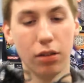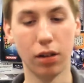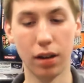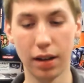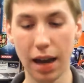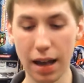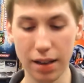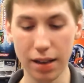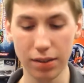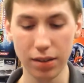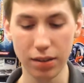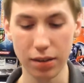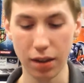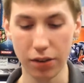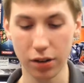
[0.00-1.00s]
So yeah, this
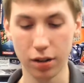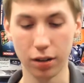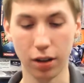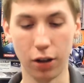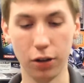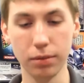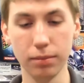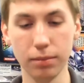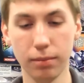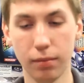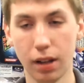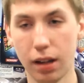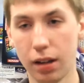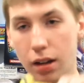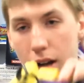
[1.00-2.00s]
is another clone.
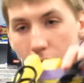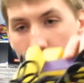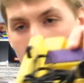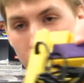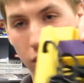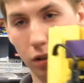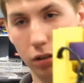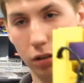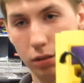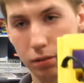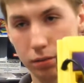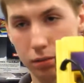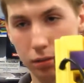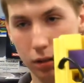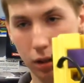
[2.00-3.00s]
Also
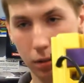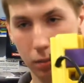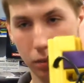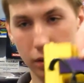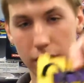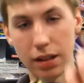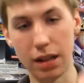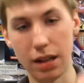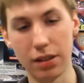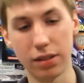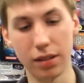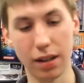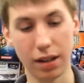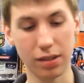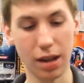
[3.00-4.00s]
pretty
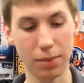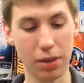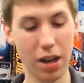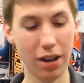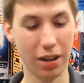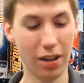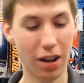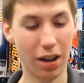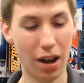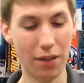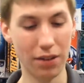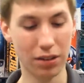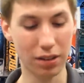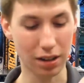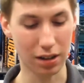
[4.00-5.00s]
decent, except
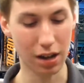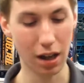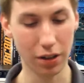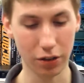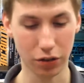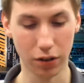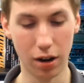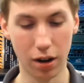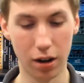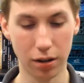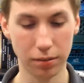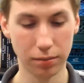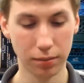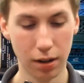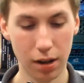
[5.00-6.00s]
obviously the color's wrong.
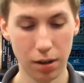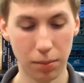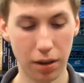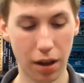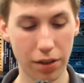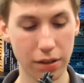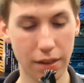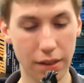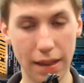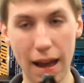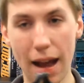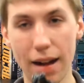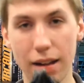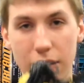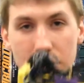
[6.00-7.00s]
But other than
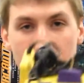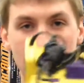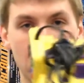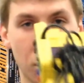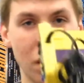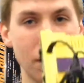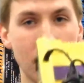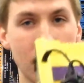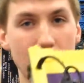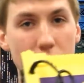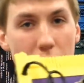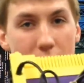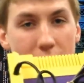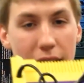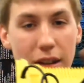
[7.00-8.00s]
that, it's pretty much
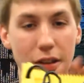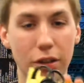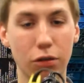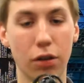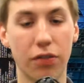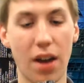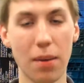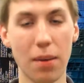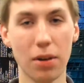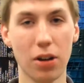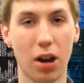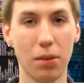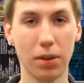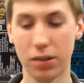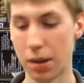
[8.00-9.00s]
identical to a
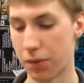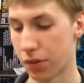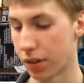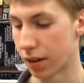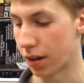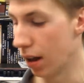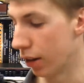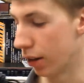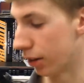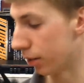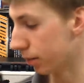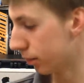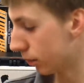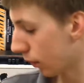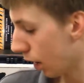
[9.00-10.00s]
Famicom except for the color.
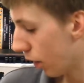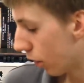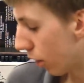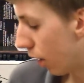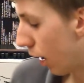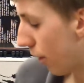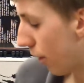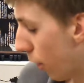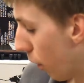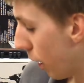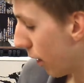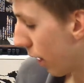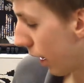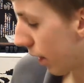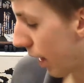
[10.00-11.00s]
So
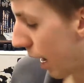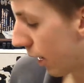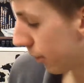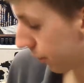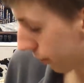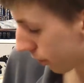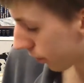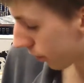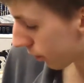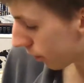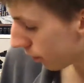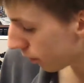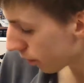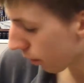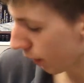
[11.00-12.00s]
always liked that.
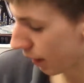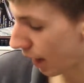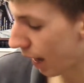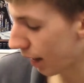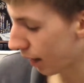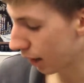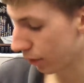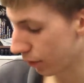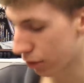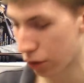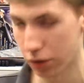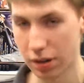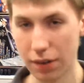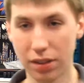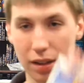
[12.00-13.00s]
And yeah, again, of
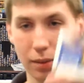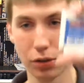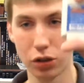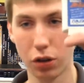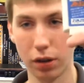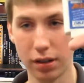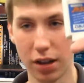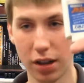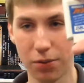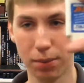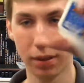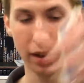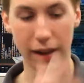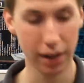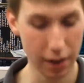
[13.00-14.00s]
course, everything I'm showing does
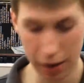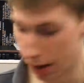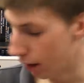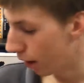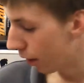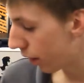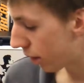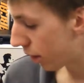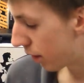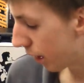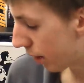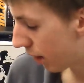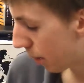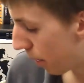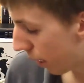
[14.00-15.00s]
play the
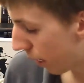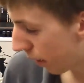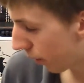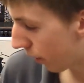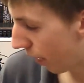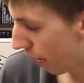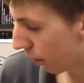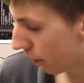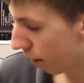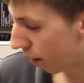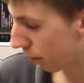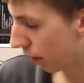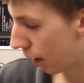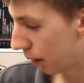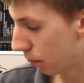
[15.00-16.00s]
60-pin
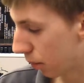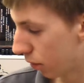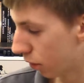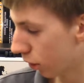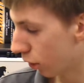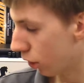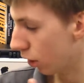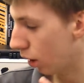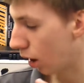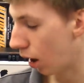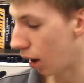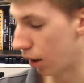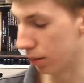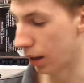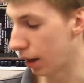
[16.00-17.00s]
Famicom games,
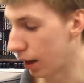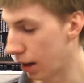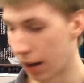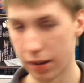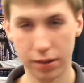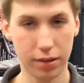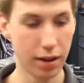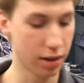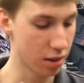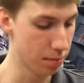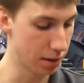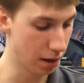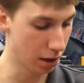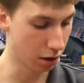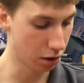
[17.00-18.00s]
like I said at
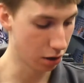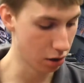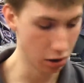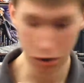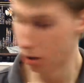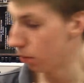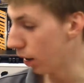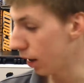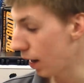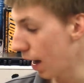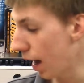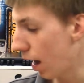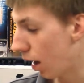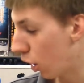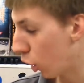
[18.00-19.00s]
the beginning. But
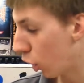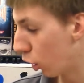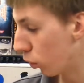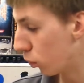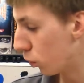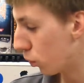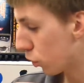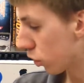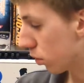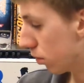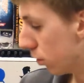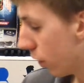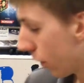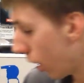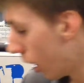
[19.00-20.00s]
yeah, so
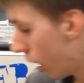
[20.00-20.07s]
moving